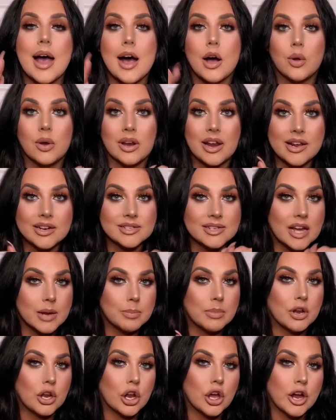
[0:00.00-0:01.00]
I'll link down
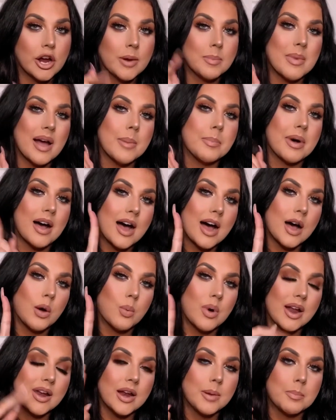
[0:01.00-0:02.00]
below my part
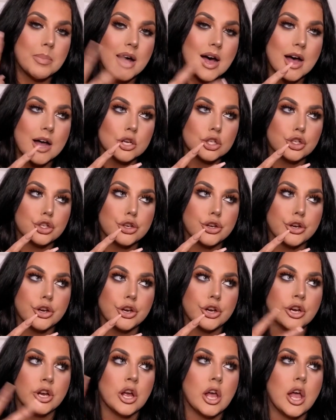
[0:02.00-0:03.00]
1 and part
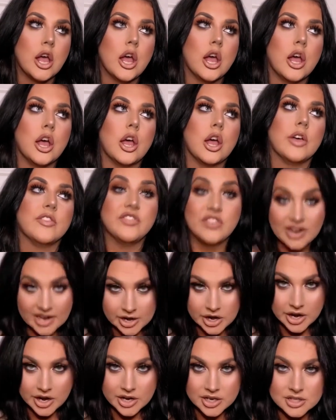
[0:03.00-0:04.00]
2
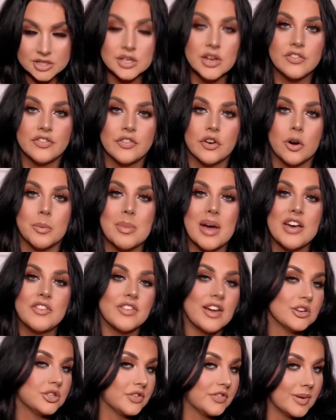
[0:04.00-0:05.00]
videos for my
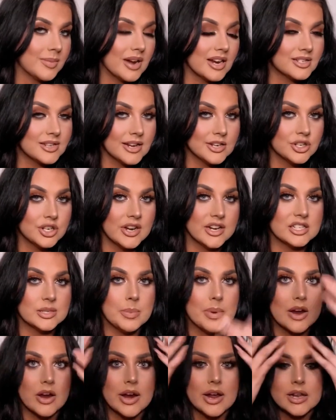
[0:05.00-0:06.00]
facial feminization
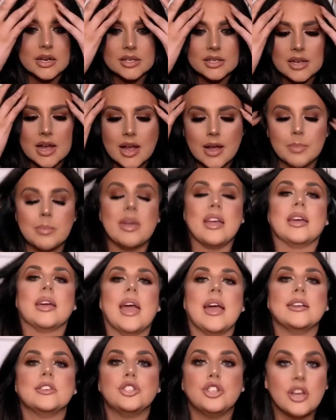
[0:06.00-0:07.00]
experience, in
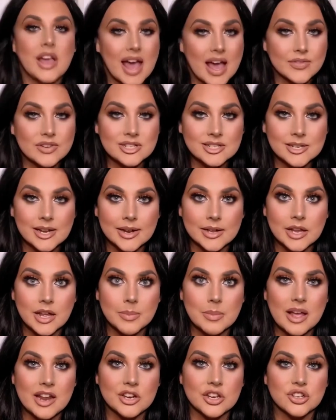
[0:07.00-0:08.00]
case you haven't seen
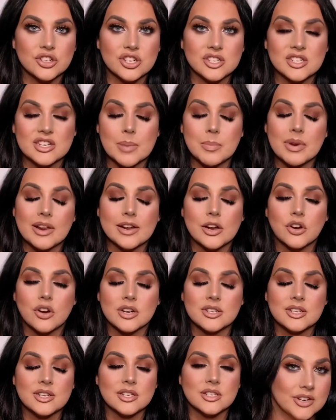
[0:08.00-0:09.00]
them and you're just stumbling
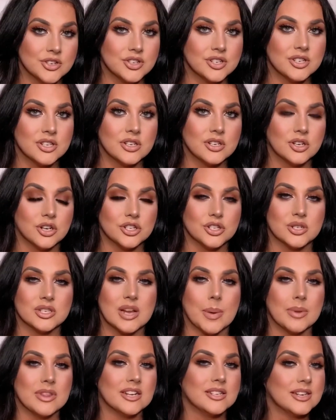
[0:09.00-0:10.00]
across this just because you're
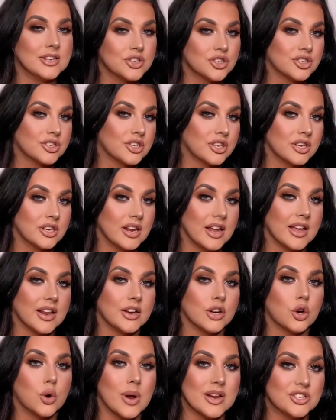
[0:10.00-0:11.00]
someone that's interested
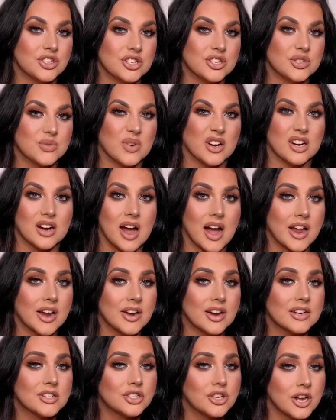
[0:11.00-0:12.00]
in questions
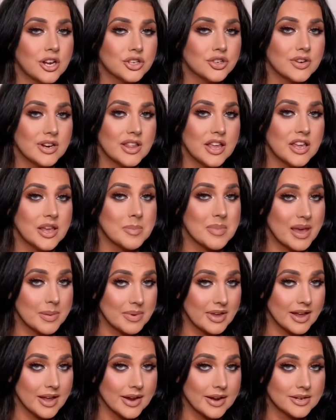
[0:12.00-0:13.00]
regarding a surgery that you may
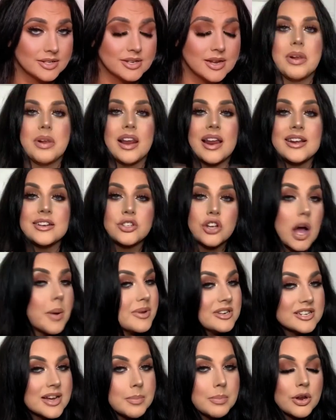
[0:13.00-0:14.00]
be getting Please
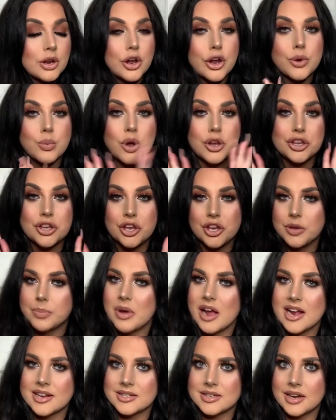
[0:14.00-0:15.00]
comment down below what you
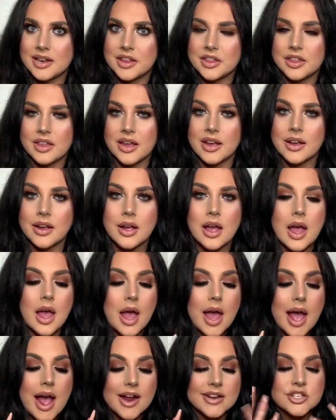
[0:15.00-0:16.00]
personally think
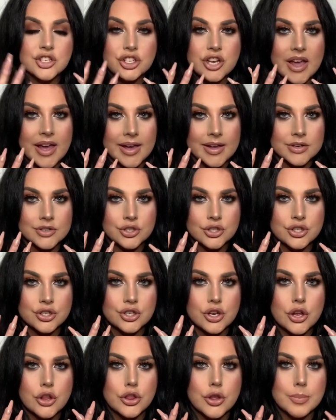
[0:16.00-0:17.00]
has
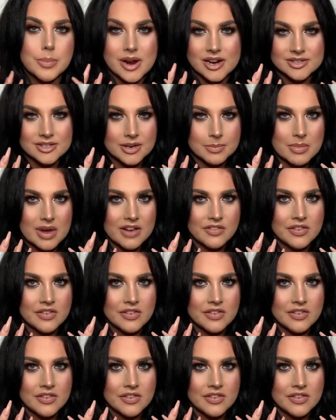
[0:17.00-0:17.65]
changed the most in my